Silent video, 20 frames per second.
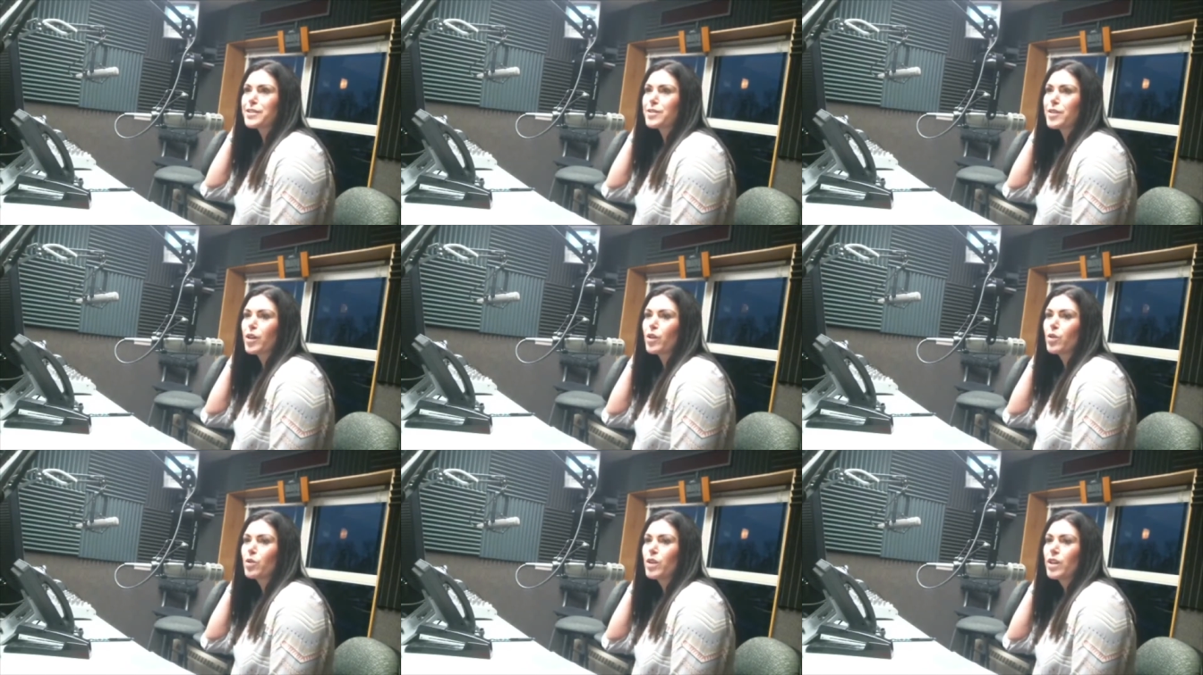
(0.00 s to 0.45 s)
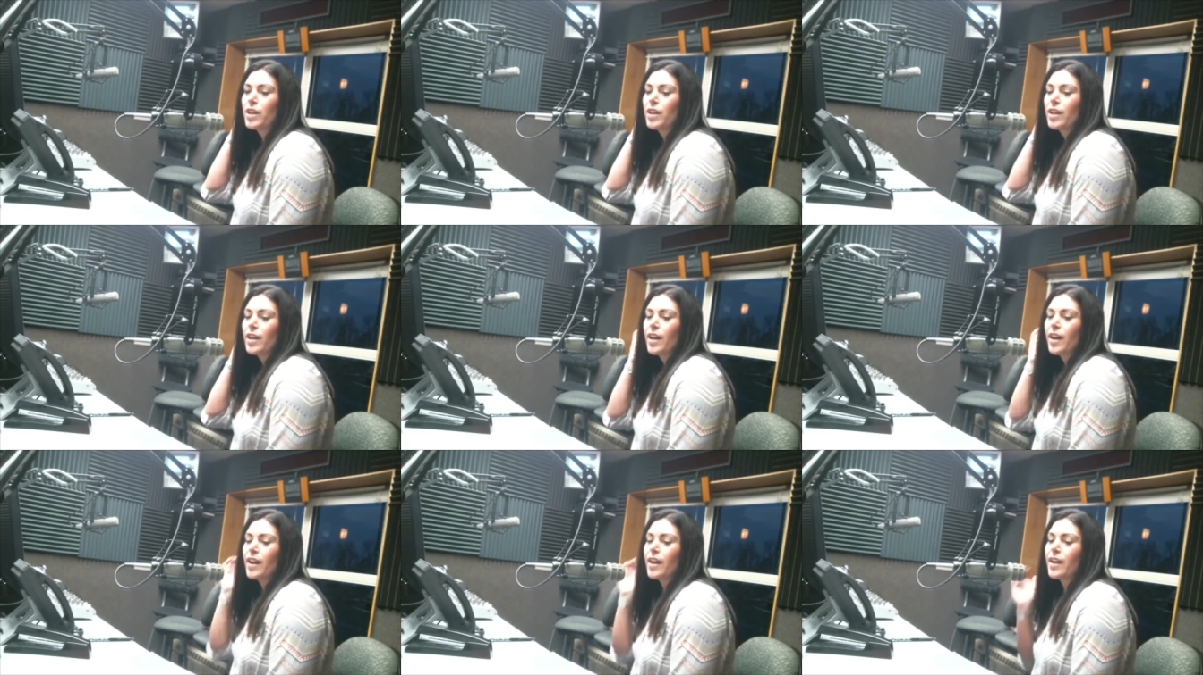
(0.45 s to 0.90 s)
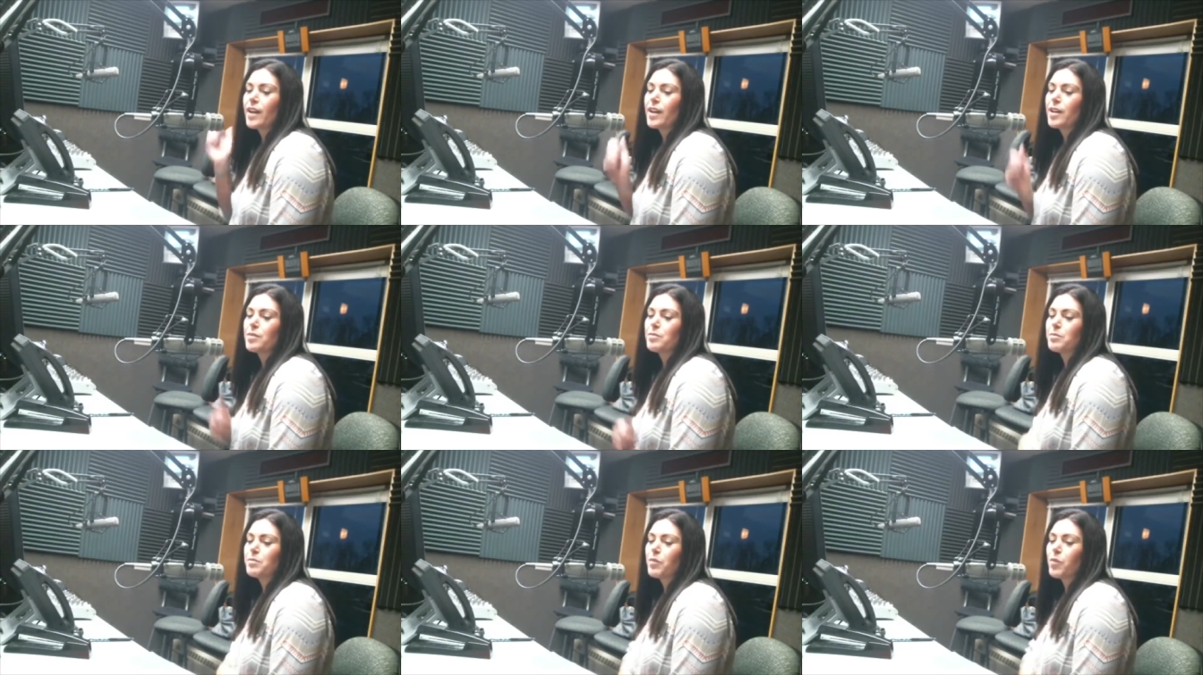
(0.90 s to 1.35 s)
So
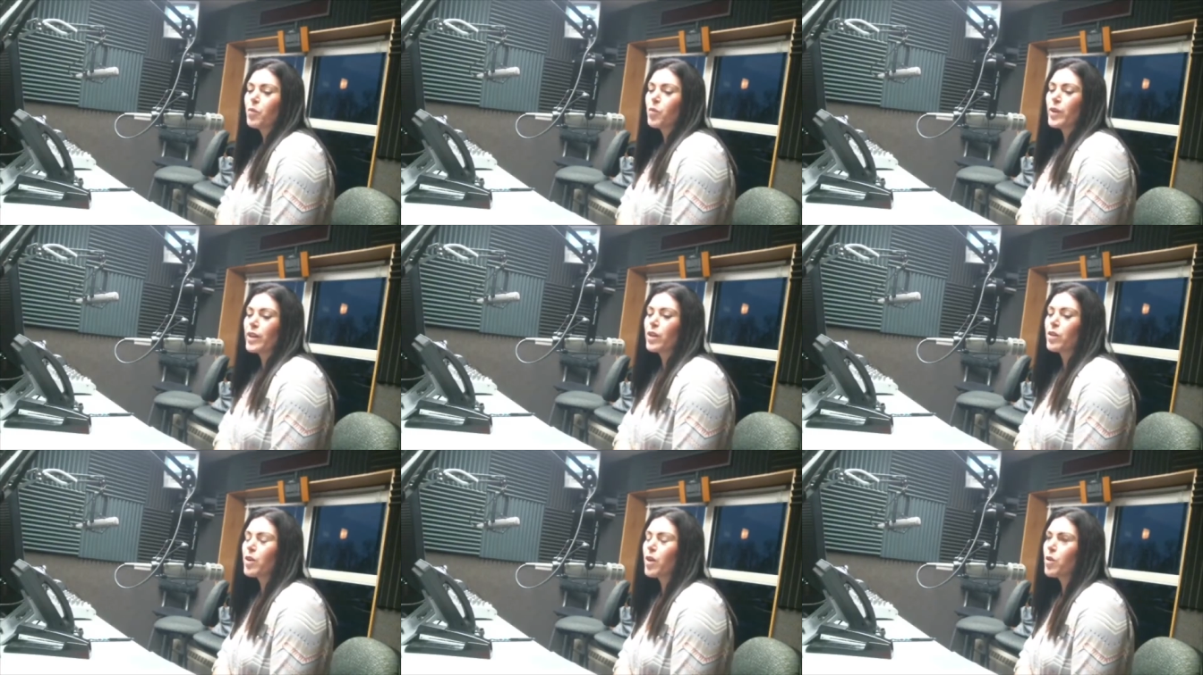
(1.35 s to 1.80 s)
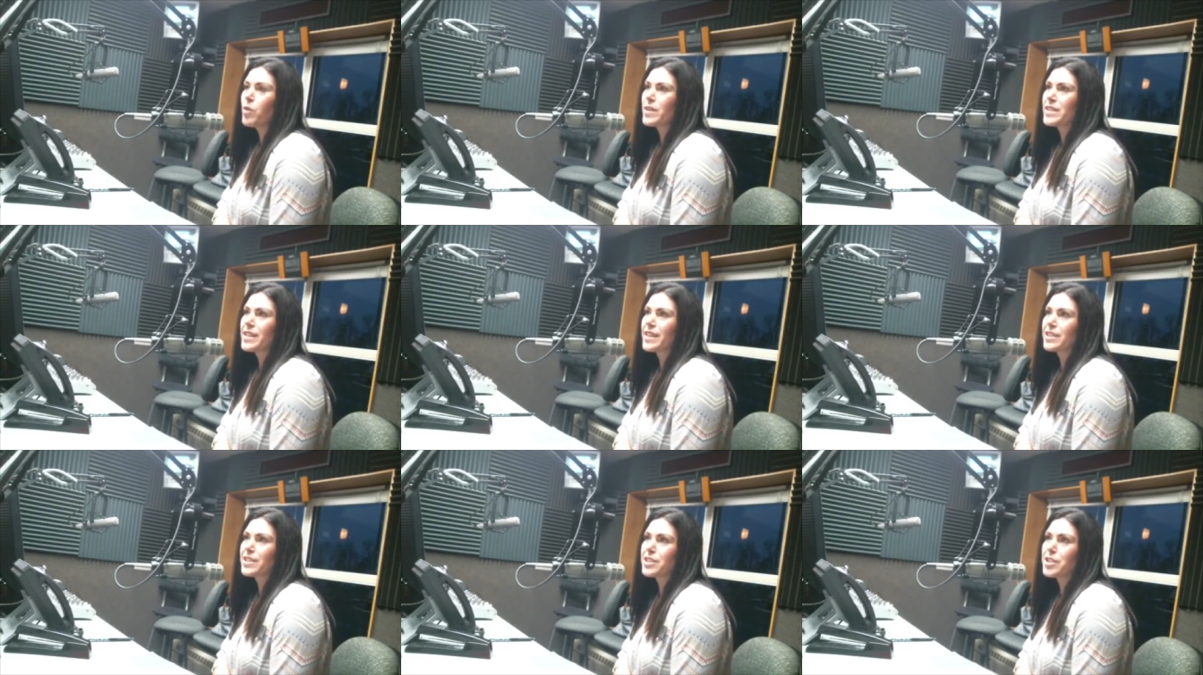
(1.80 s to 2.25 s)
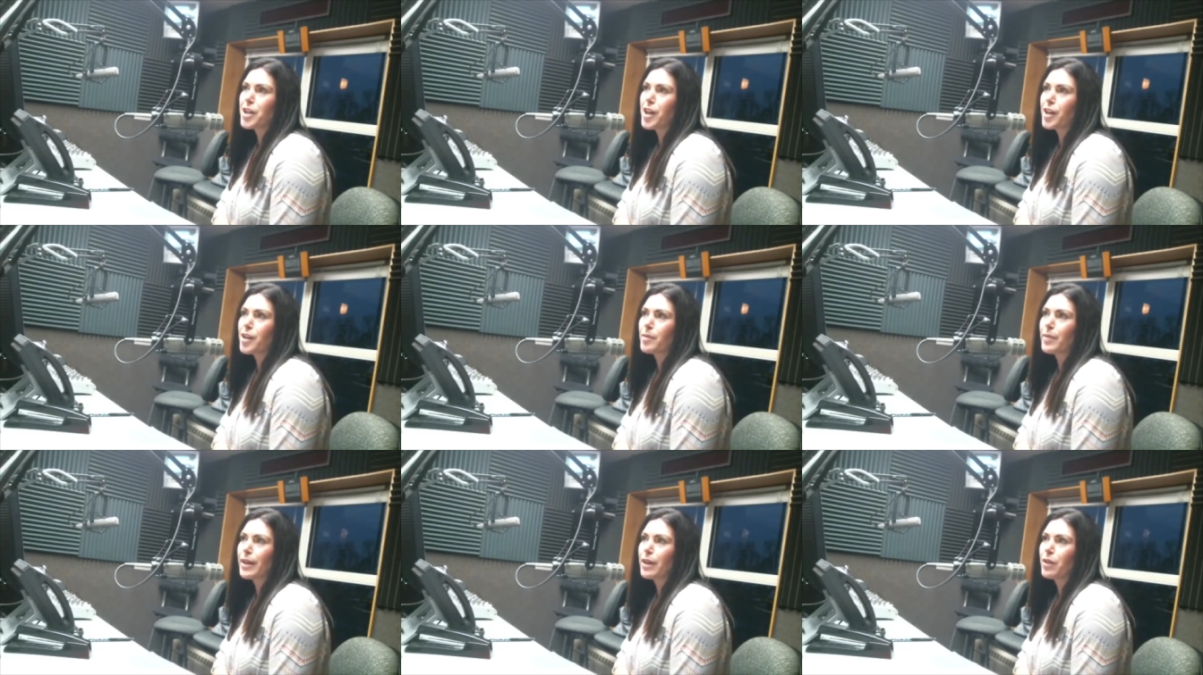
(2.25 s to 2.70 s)
um, we don't always like to
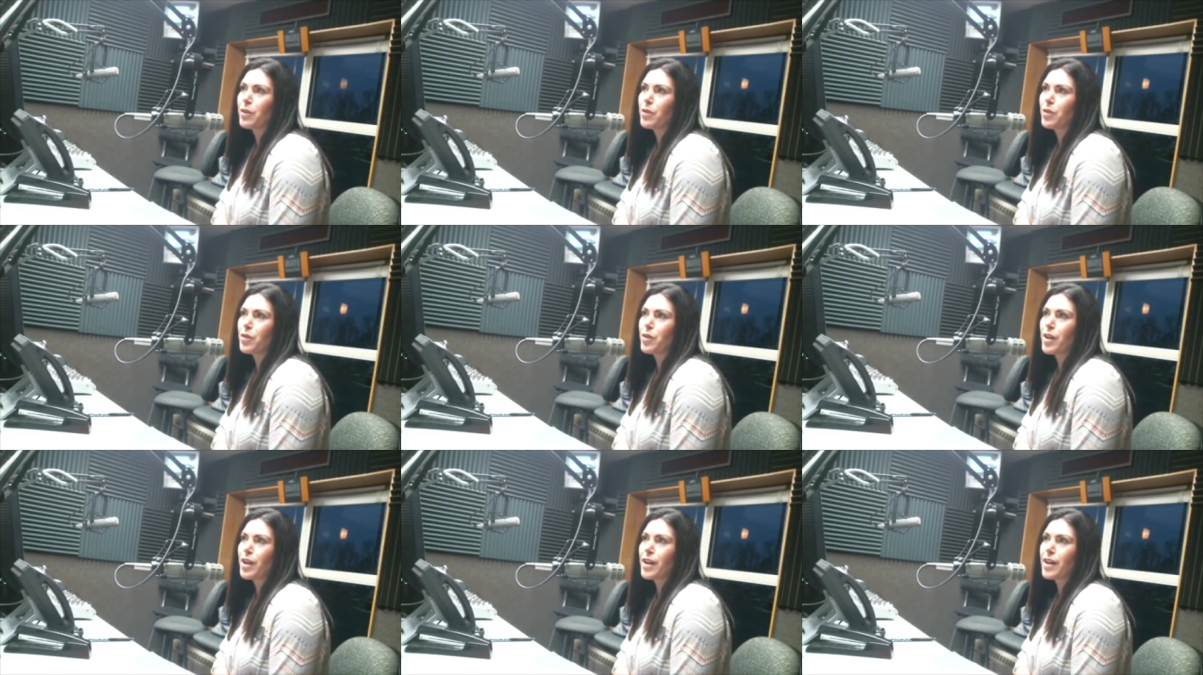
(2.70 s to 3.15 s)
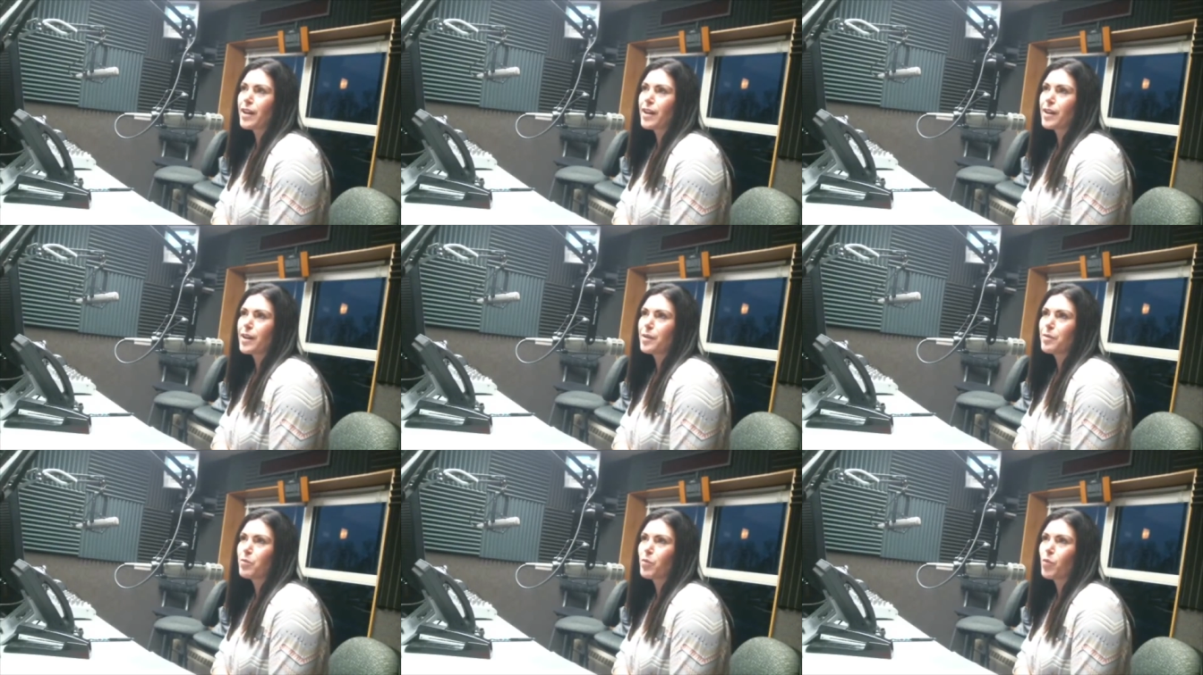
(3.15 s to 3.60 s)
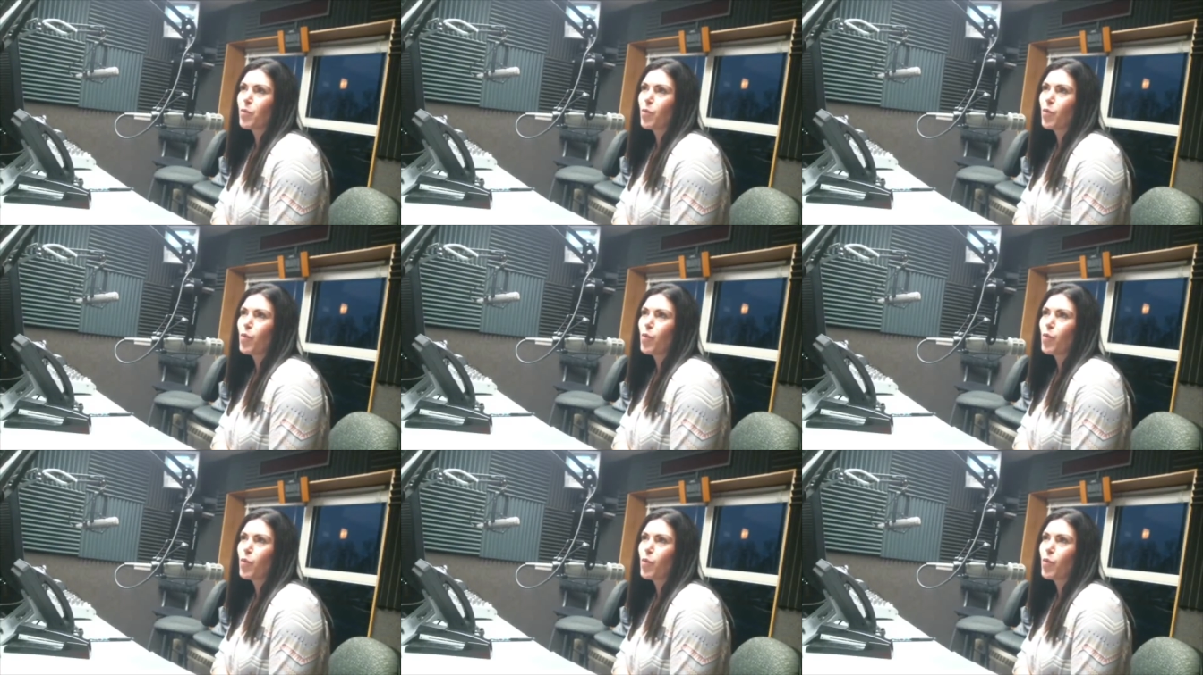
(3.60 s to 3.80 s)
talk about um,